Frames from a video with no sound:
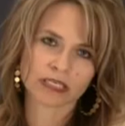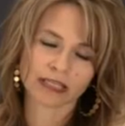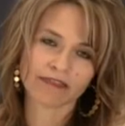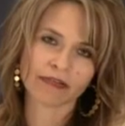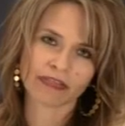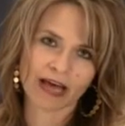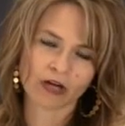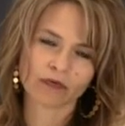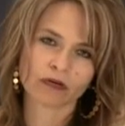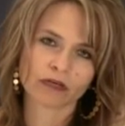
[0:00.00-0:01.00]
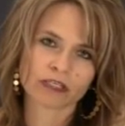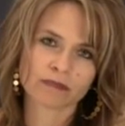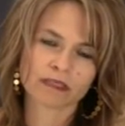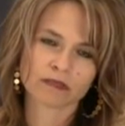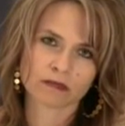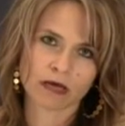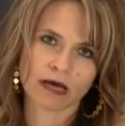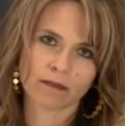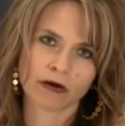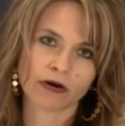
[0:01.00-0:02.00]
the 11th annual Christmas
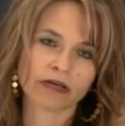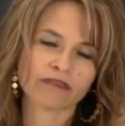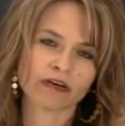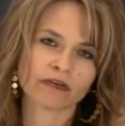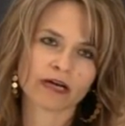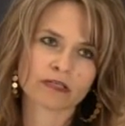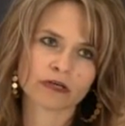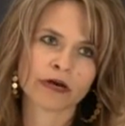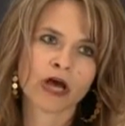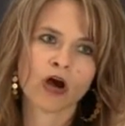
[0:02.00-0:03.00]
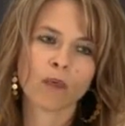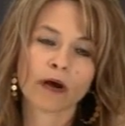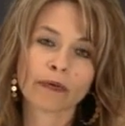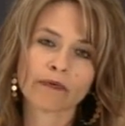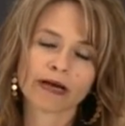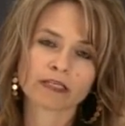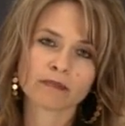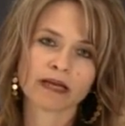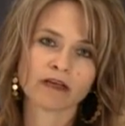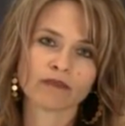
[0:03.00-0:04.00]
um, party fundraiser where we raise
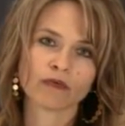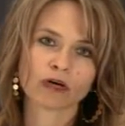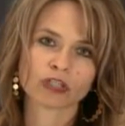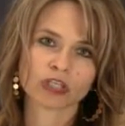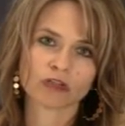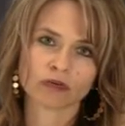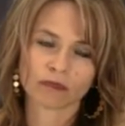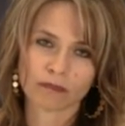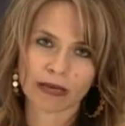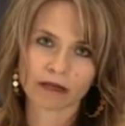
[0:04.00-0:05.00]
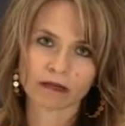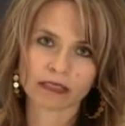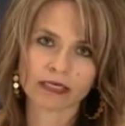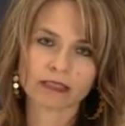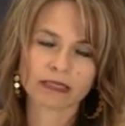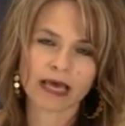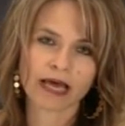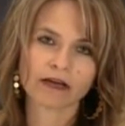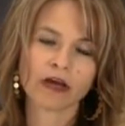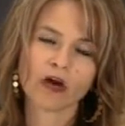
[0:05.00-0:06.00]
money for children with medical needs,
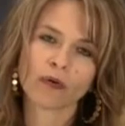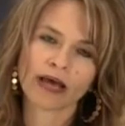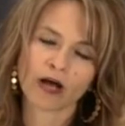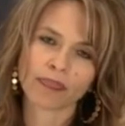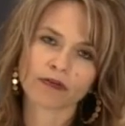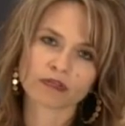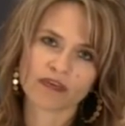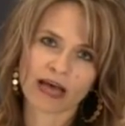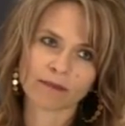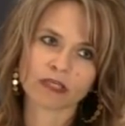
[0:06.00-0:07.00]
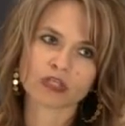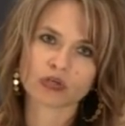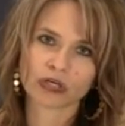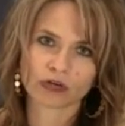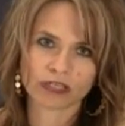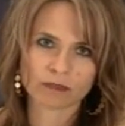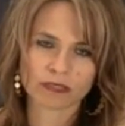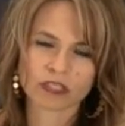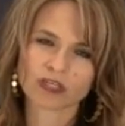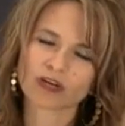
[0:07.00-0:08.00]
and we help those families during
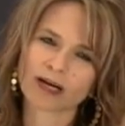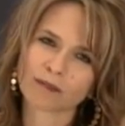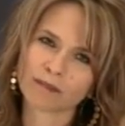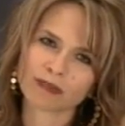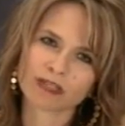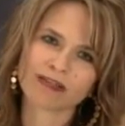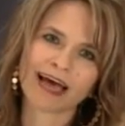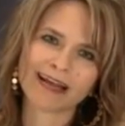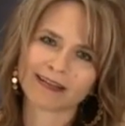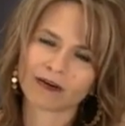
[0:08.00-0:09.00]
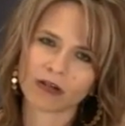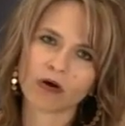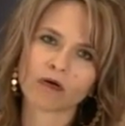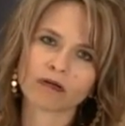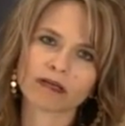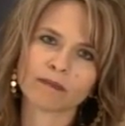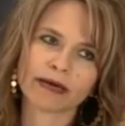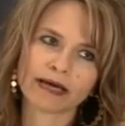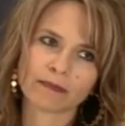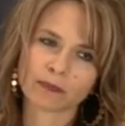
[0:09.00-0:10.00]
Christmas to try to, to lighten their load a little
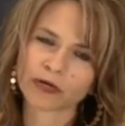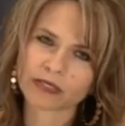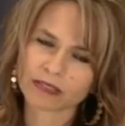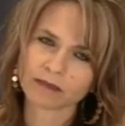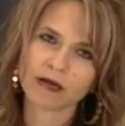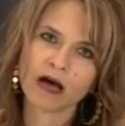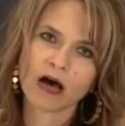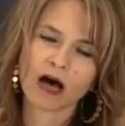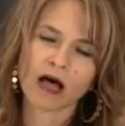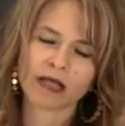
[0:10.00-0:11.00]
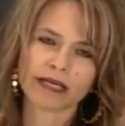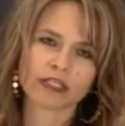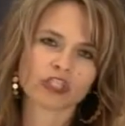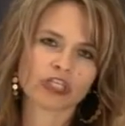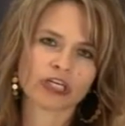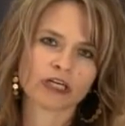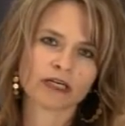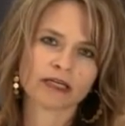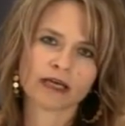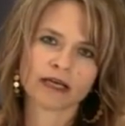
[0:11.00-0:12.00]
bit and bring some holiday cheer
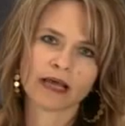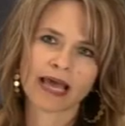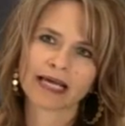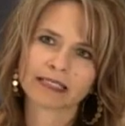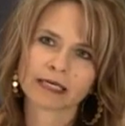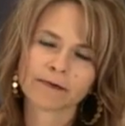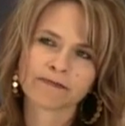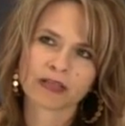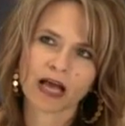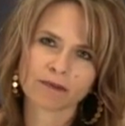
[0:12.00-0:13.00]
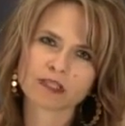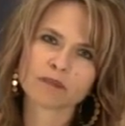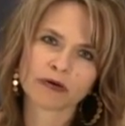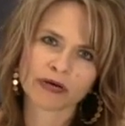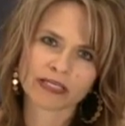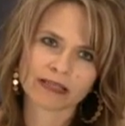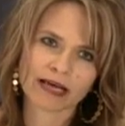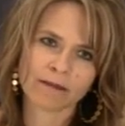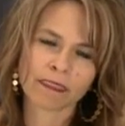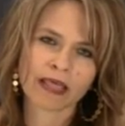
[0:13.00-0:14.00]
and and and um, spirit to
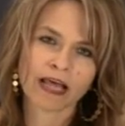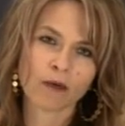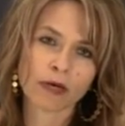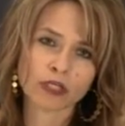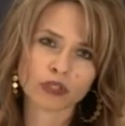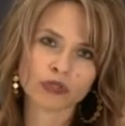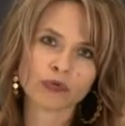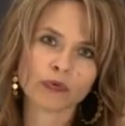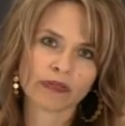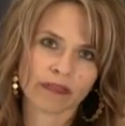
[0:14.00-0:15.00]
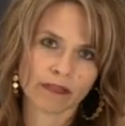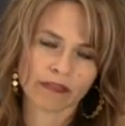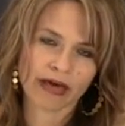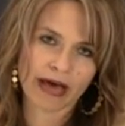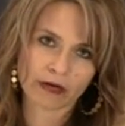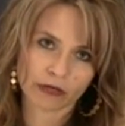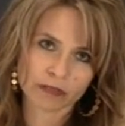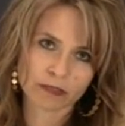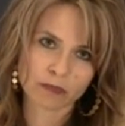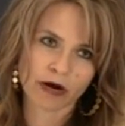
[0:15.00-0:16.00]
them. And we do that
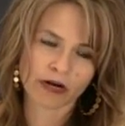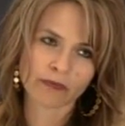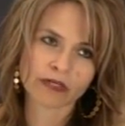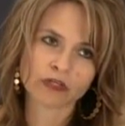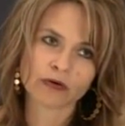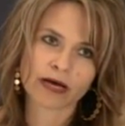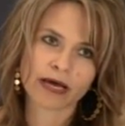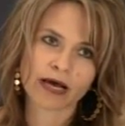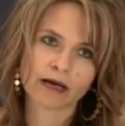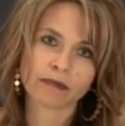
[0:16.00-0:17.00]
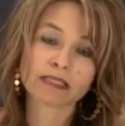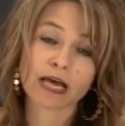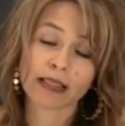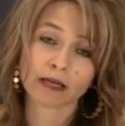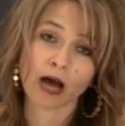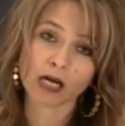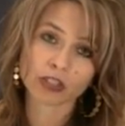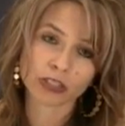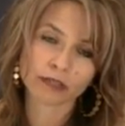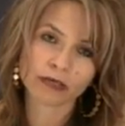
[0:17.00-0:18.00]
Christmas party. We do a, um, a silent
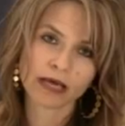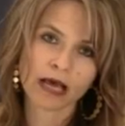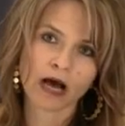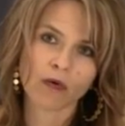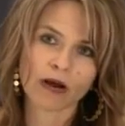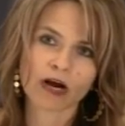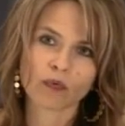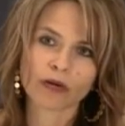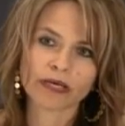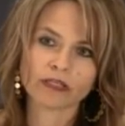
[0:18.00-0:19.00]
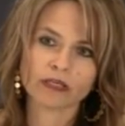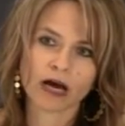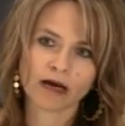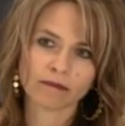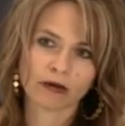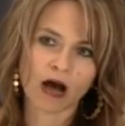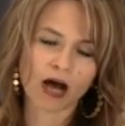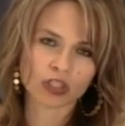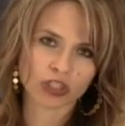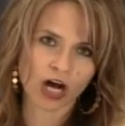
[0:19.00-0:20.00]
auction where we um,
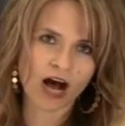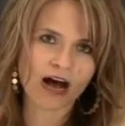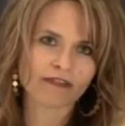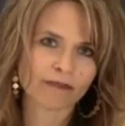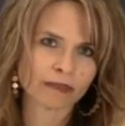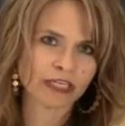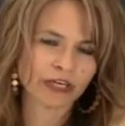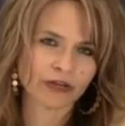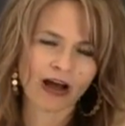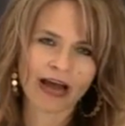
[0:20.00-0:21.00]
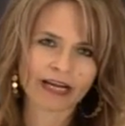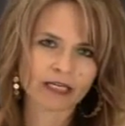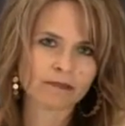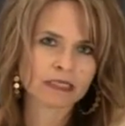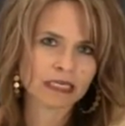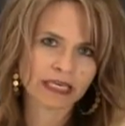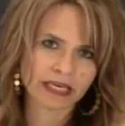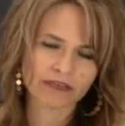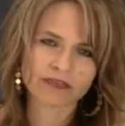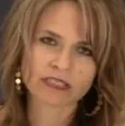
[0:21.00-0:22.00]
auction off particular items and
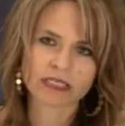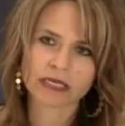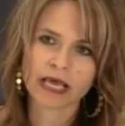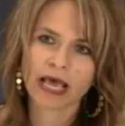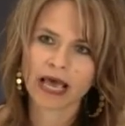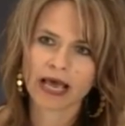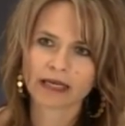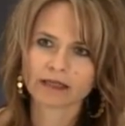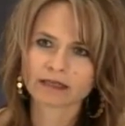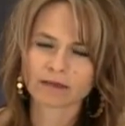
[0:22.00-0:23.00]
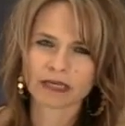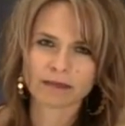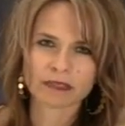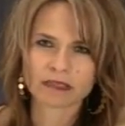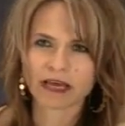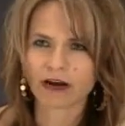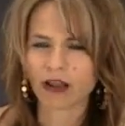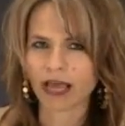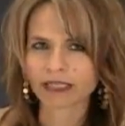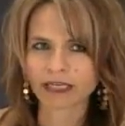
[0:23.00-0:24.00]
gifts, and, and sometimes it's
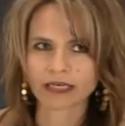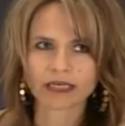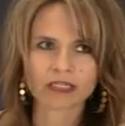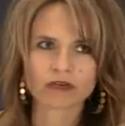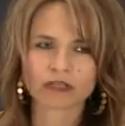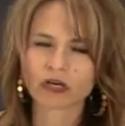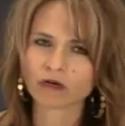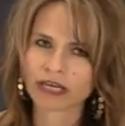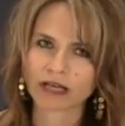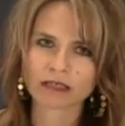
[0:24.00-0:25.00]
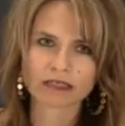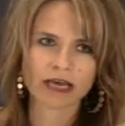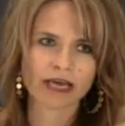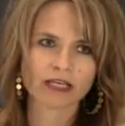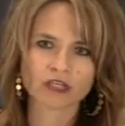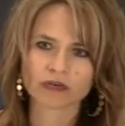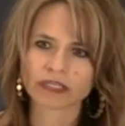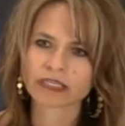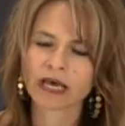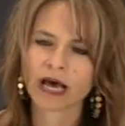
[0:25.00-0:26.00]
airline tickets, or it's hotel stays, or
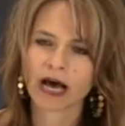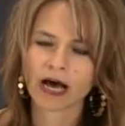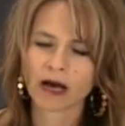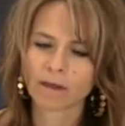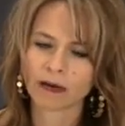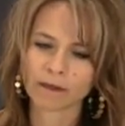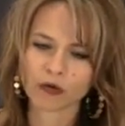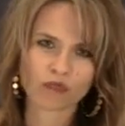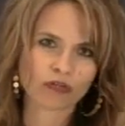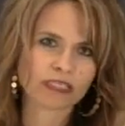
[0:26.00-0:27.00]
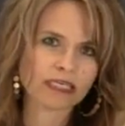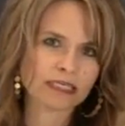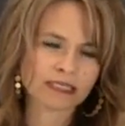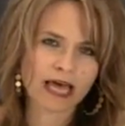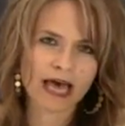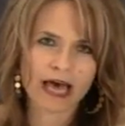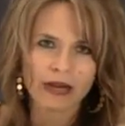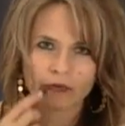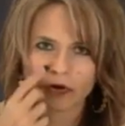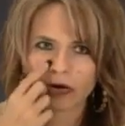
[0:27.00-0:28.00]
it's um, a beautiful tea
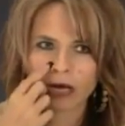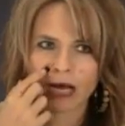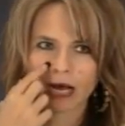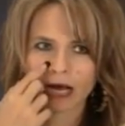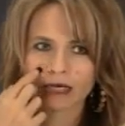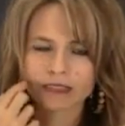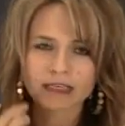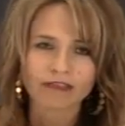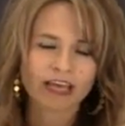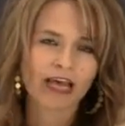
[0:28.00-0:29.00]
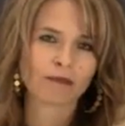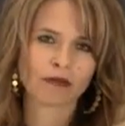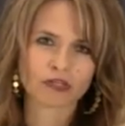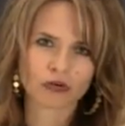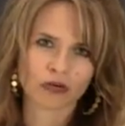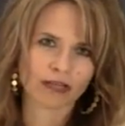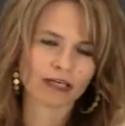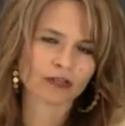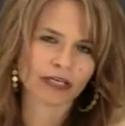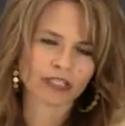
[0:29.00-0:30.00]
set, or uh, stuffed animals, or an
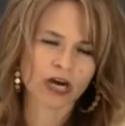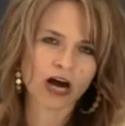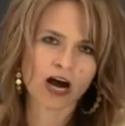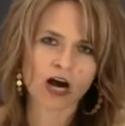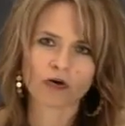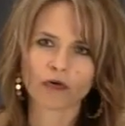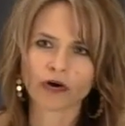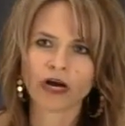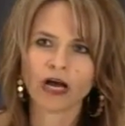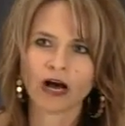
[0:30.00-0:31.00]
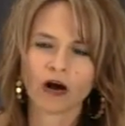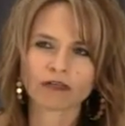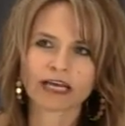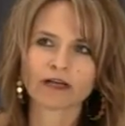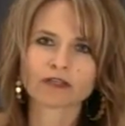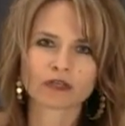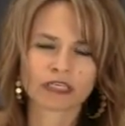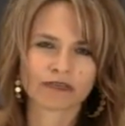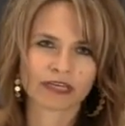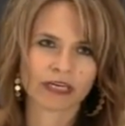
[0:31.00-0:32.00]
electric guitar, or a hotel
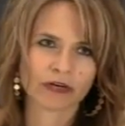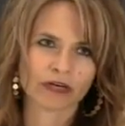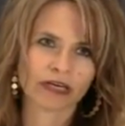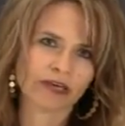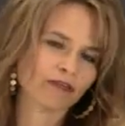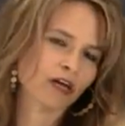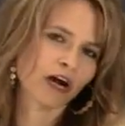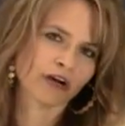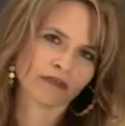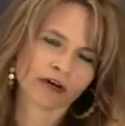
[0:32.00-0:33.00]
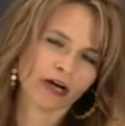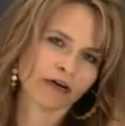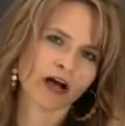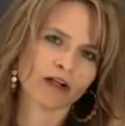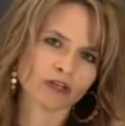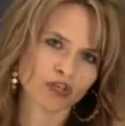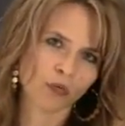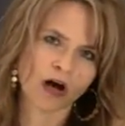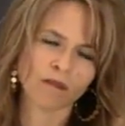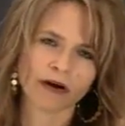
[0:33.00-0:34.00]
certificate, or a gift card for $100 to
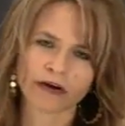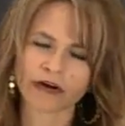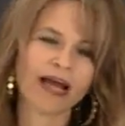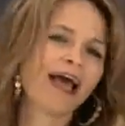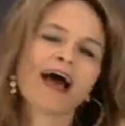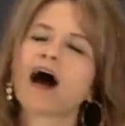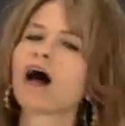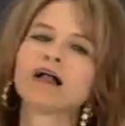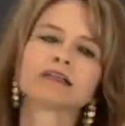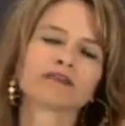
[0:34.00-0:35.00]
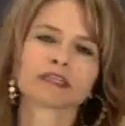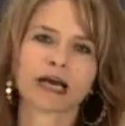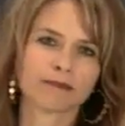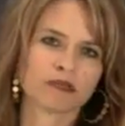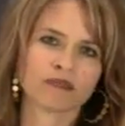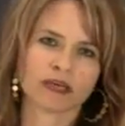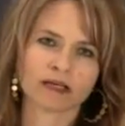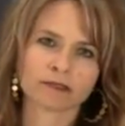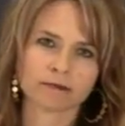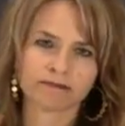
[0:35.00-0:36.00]
Walmart, or all different types of
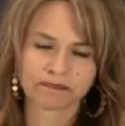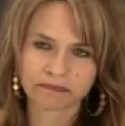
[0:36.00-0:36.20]
things.